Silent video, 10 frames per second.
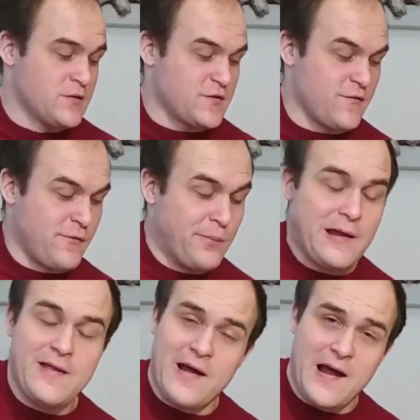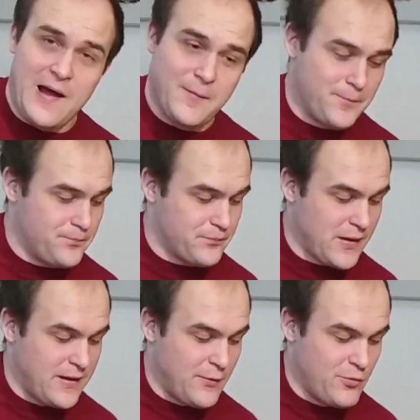so if we play that
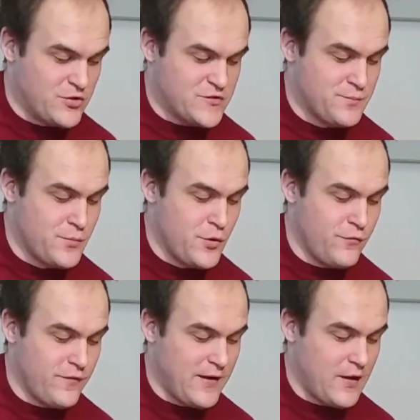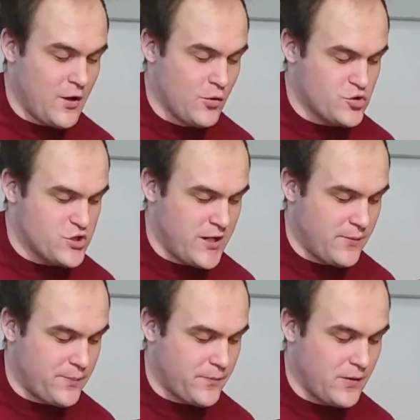and then we're just moving that whole
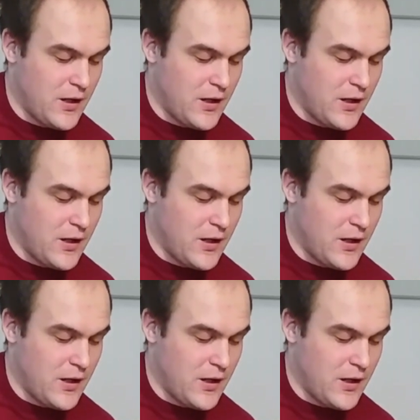shape